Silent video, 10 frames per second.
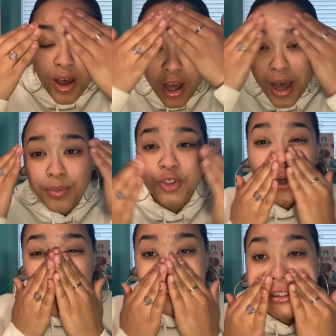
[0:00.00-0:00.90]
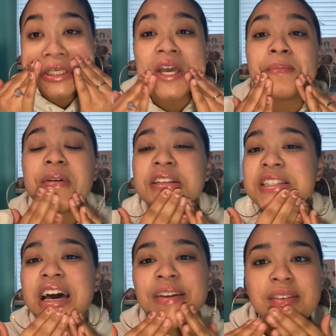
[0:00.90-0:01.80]
dry skin, but it's
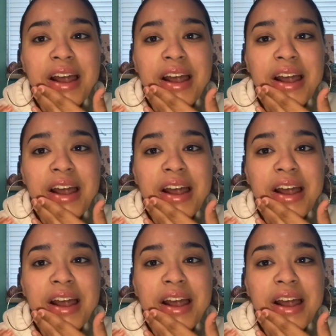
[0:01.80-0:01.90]
not even,